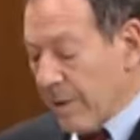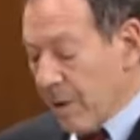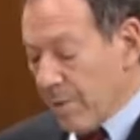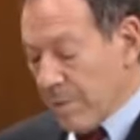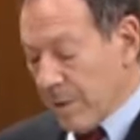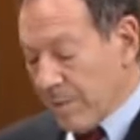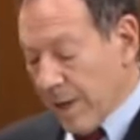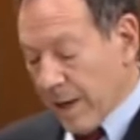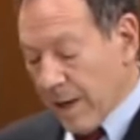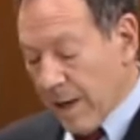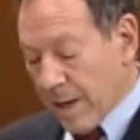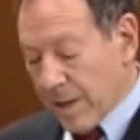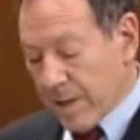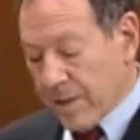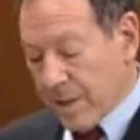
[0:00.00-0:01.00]
hope that my
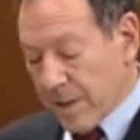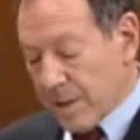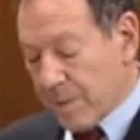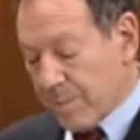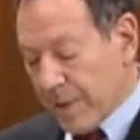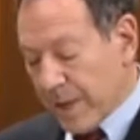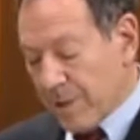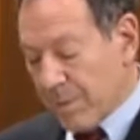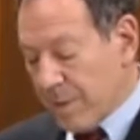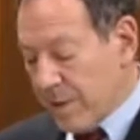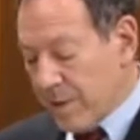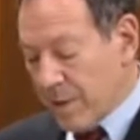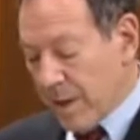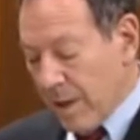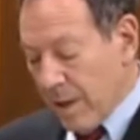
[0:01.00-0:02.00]
colleagues in this place would
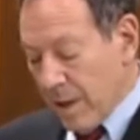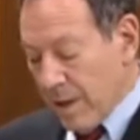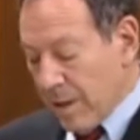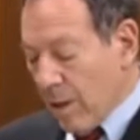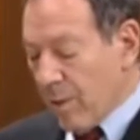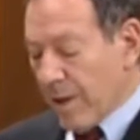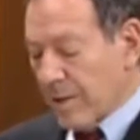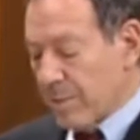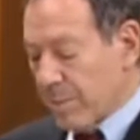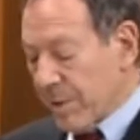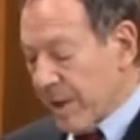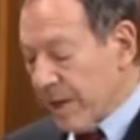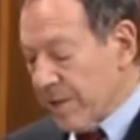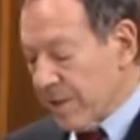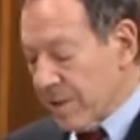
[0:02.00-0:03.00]
need no
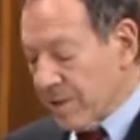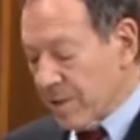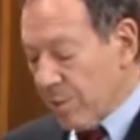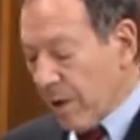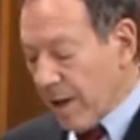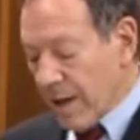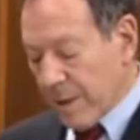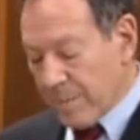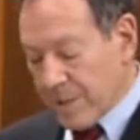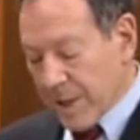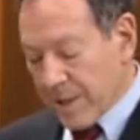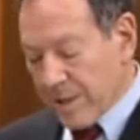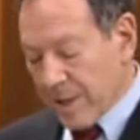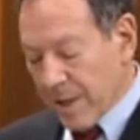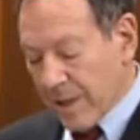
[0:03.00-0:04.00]
explanation as to why I
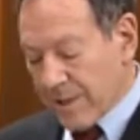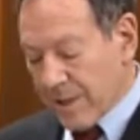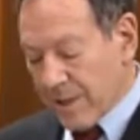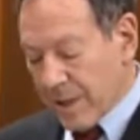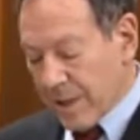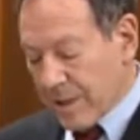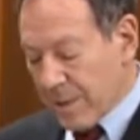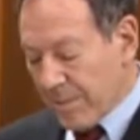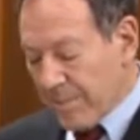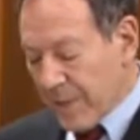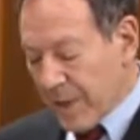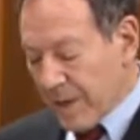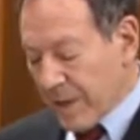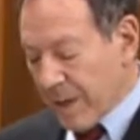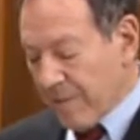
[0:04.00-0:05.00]
object to legislation
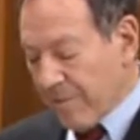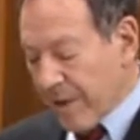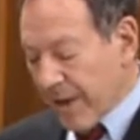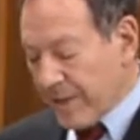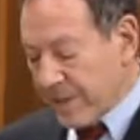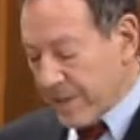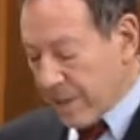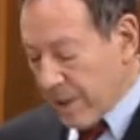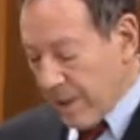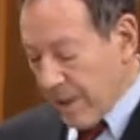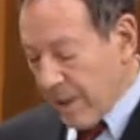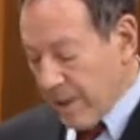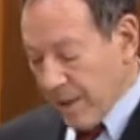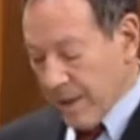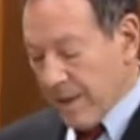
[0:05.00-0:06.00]
that affects
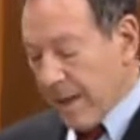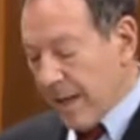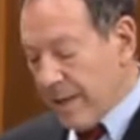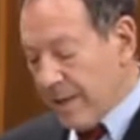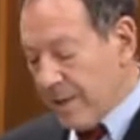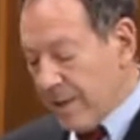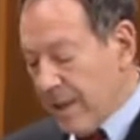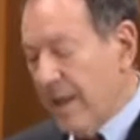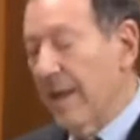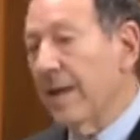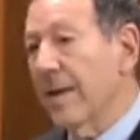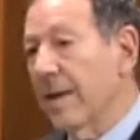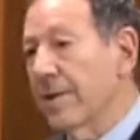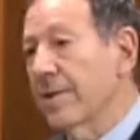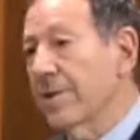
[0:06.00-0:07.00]
Canadians in
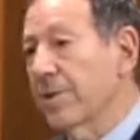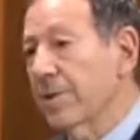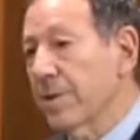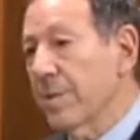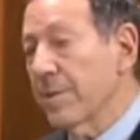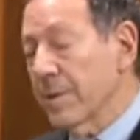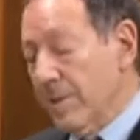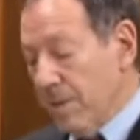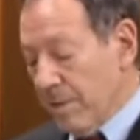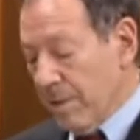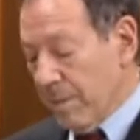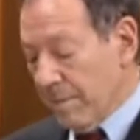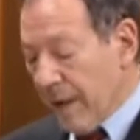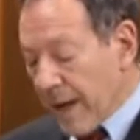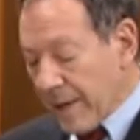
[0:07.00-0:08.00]
a discriminatory
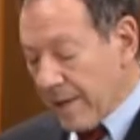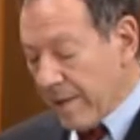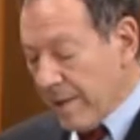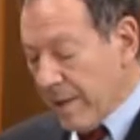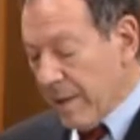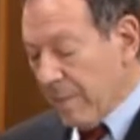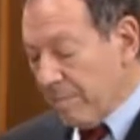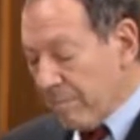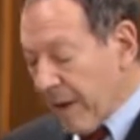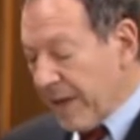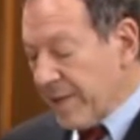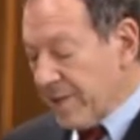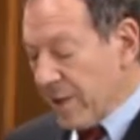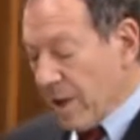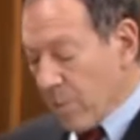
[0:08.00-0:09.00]
manner
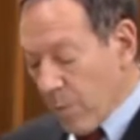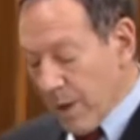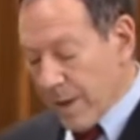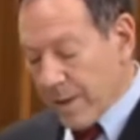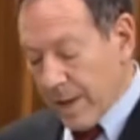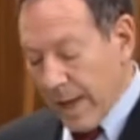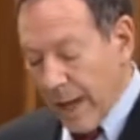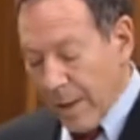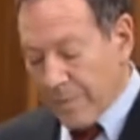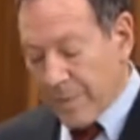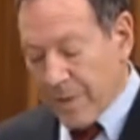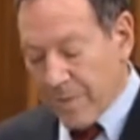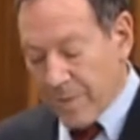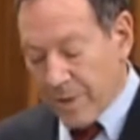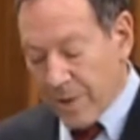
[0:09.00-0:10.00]
based on where they happen
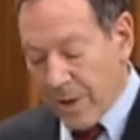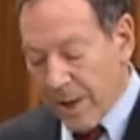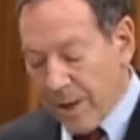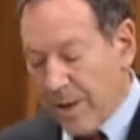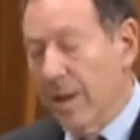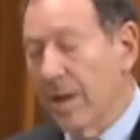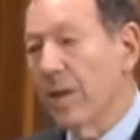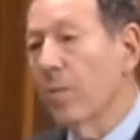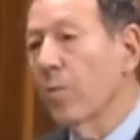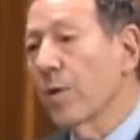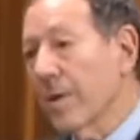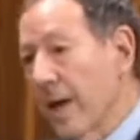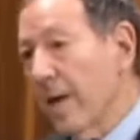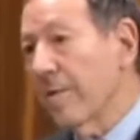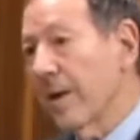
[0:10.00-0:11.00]
to reside
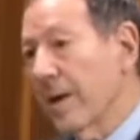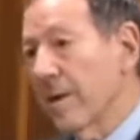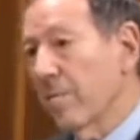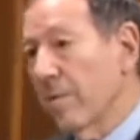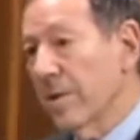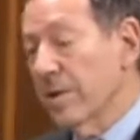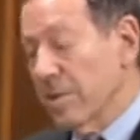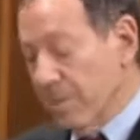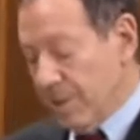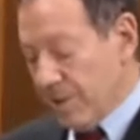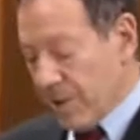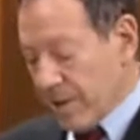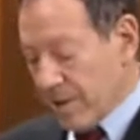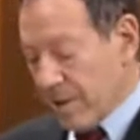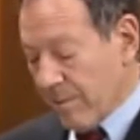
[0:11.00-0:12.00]
without any reasonable
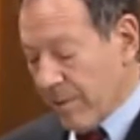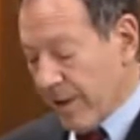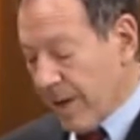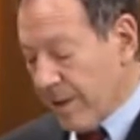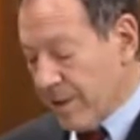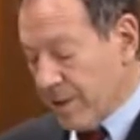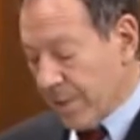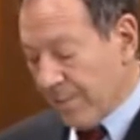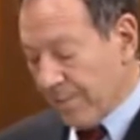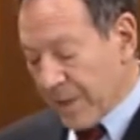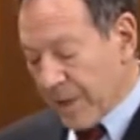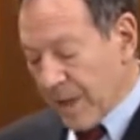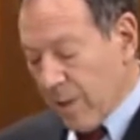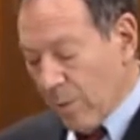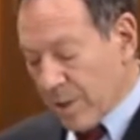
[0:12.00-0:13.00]
justification.
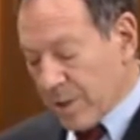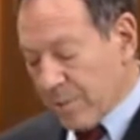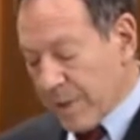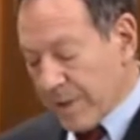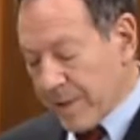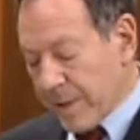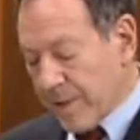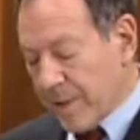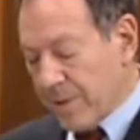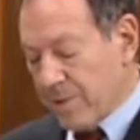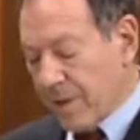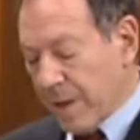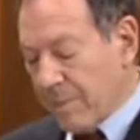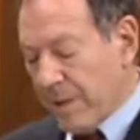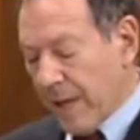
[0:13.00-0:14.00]
What is particularly
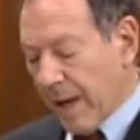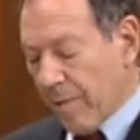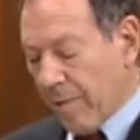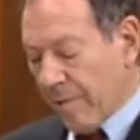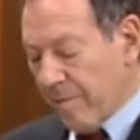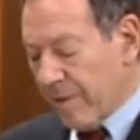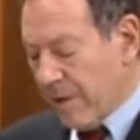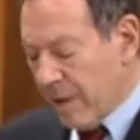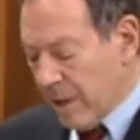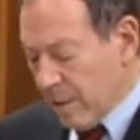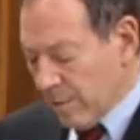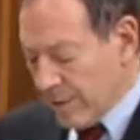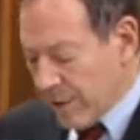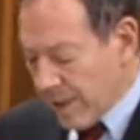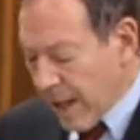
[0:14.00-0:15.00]
troubling, however,
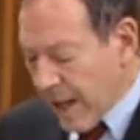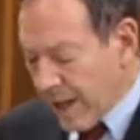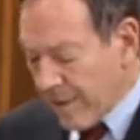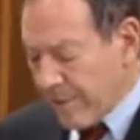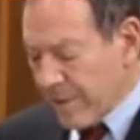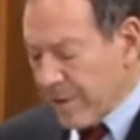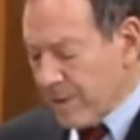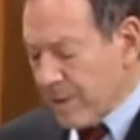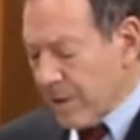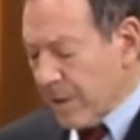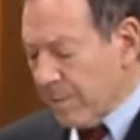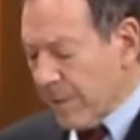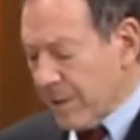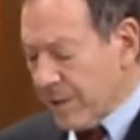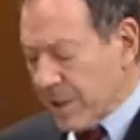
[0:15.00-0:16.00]
was the lack of concern
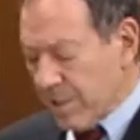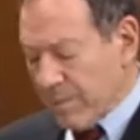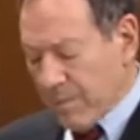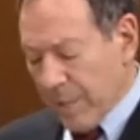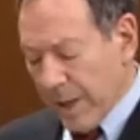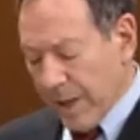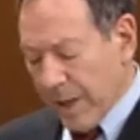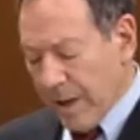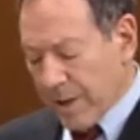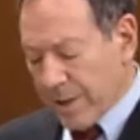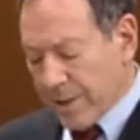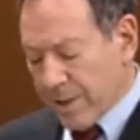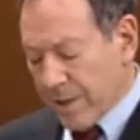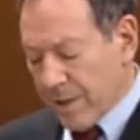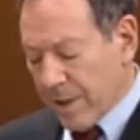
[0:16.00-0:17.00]
by some of my colleagues
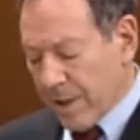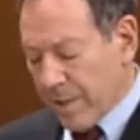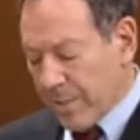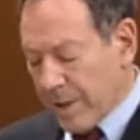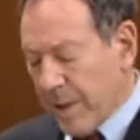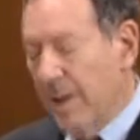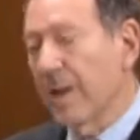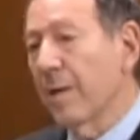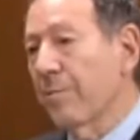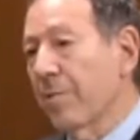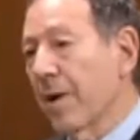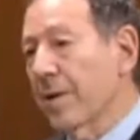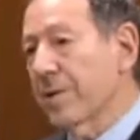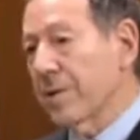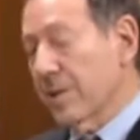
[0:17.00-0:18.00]
during the committee
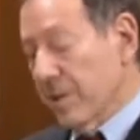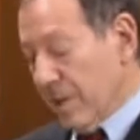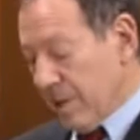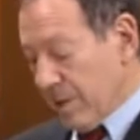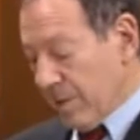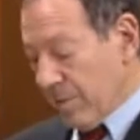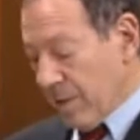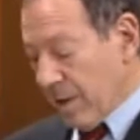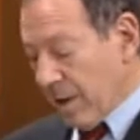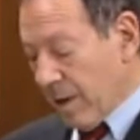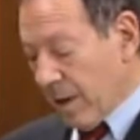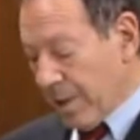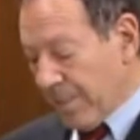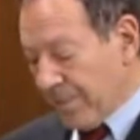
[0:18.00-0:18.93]
process in this regard.